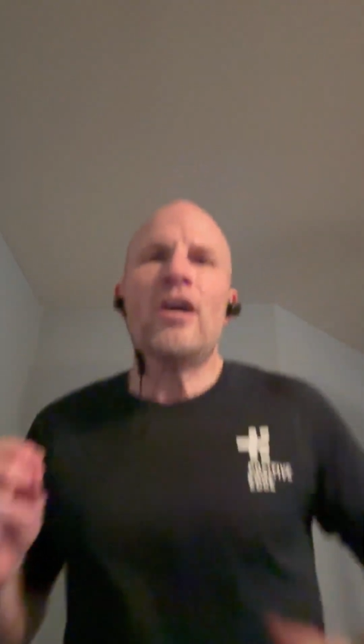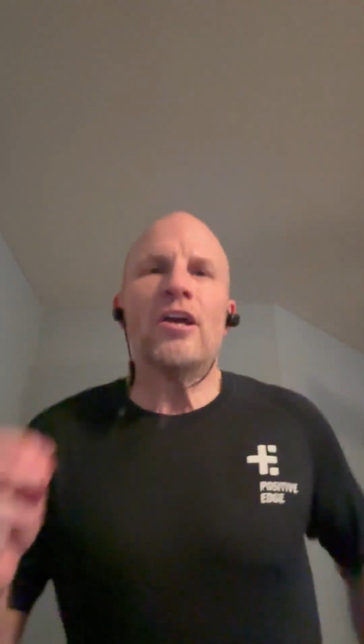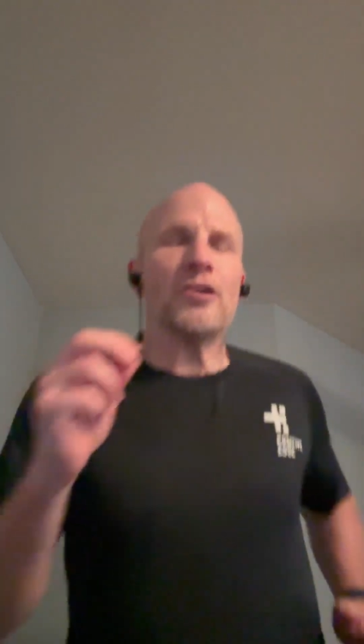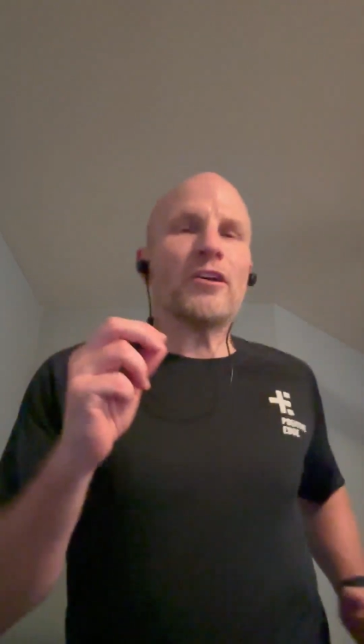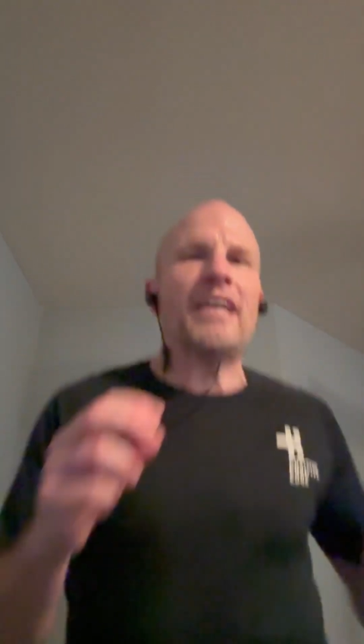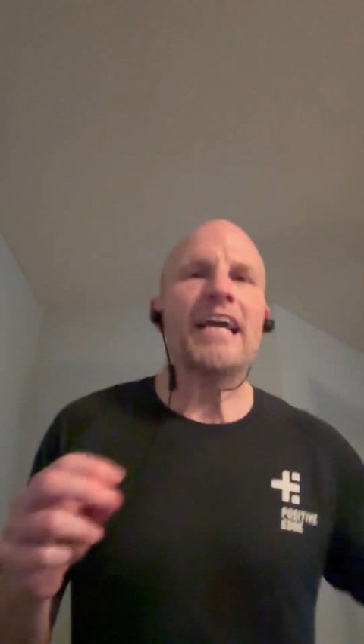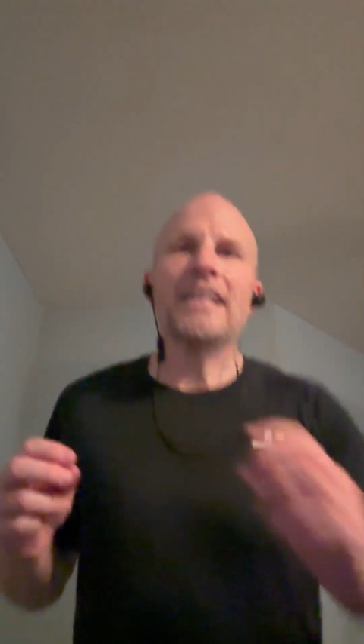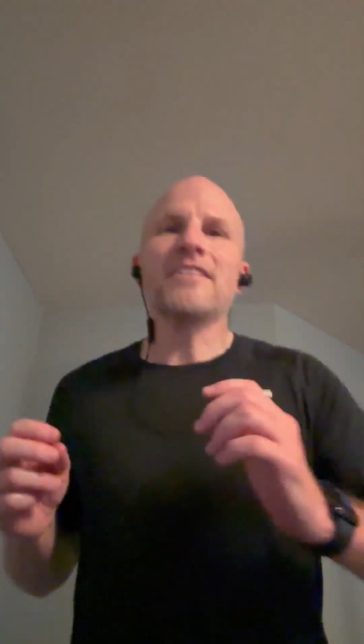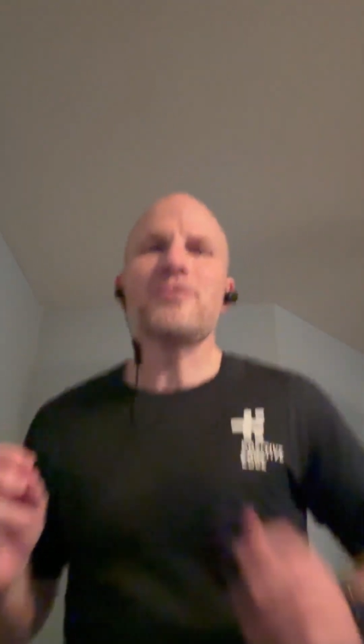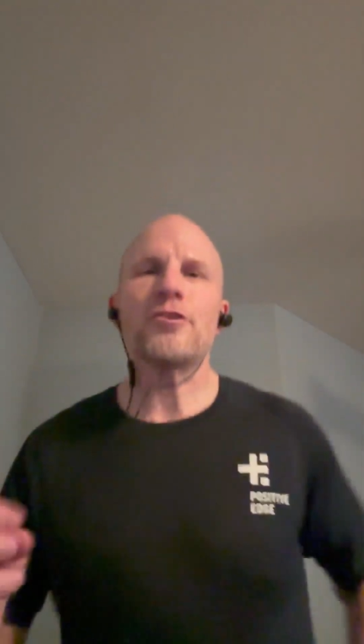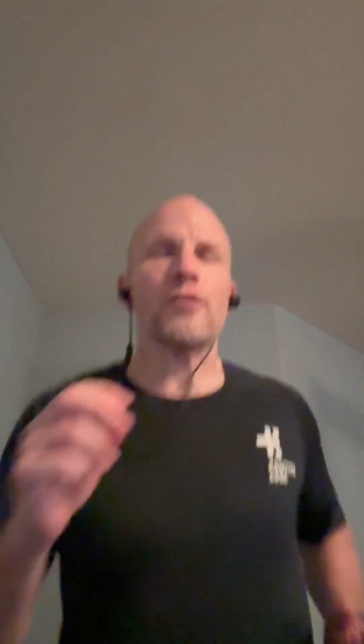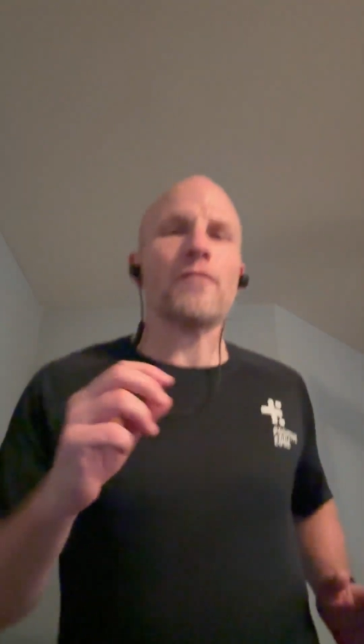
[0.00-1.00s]
Your
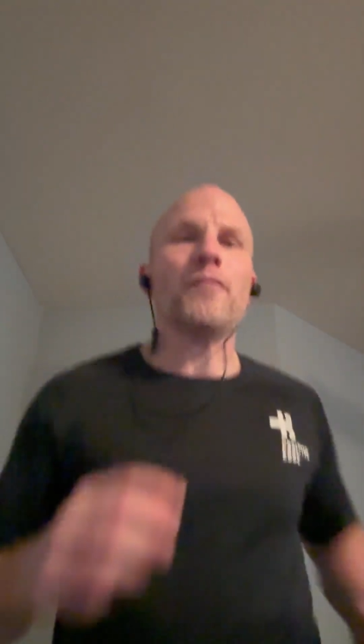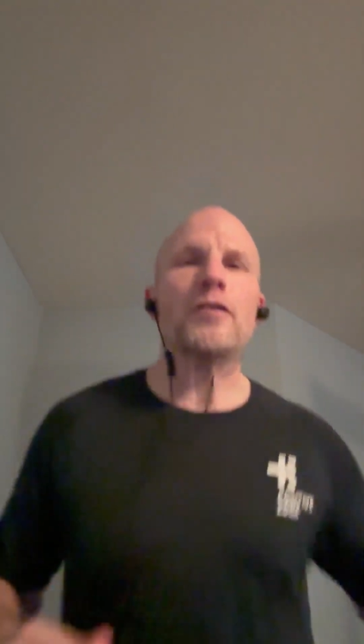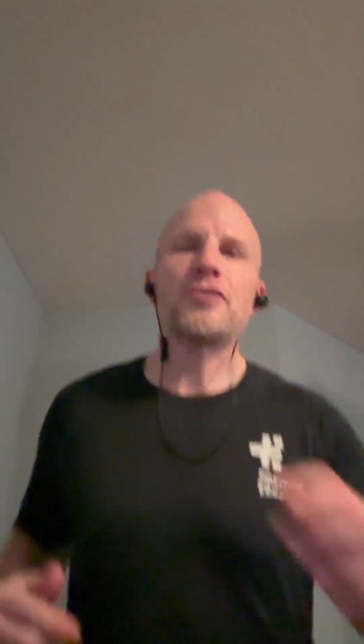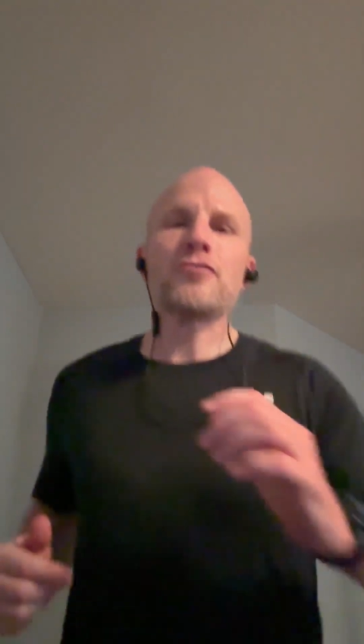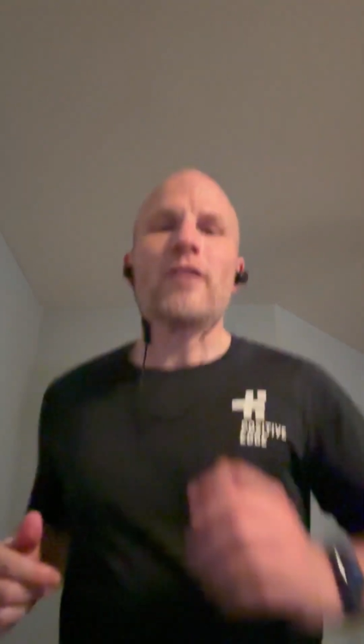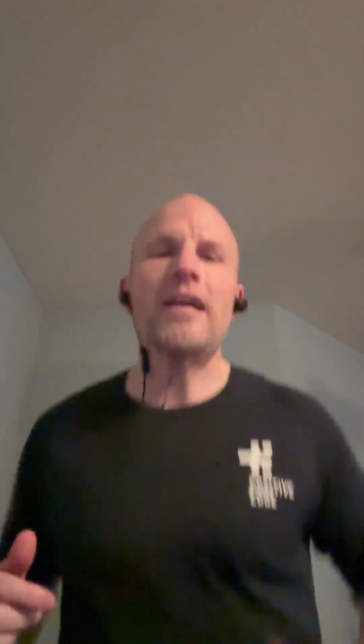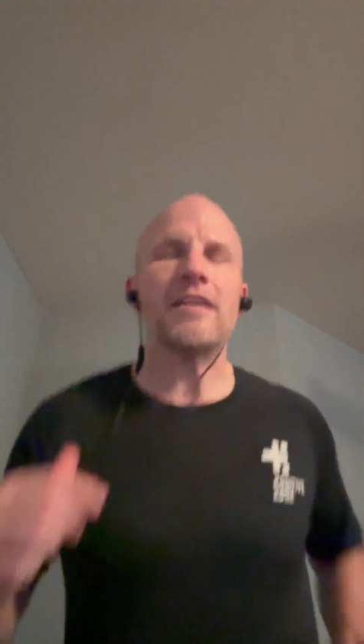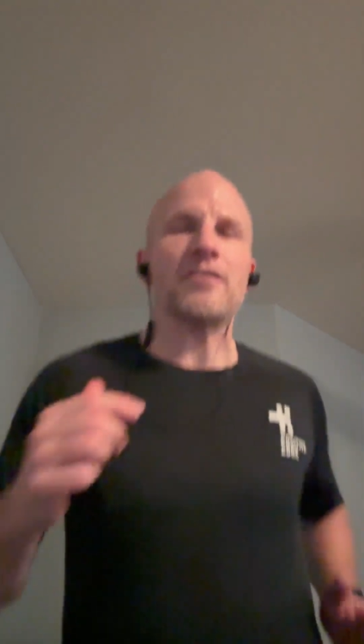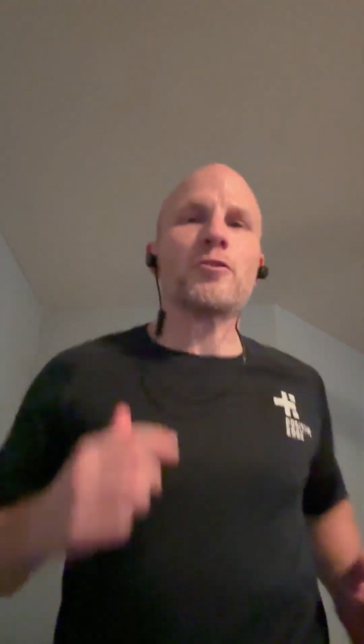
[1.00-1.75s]
cadence or your foot strike is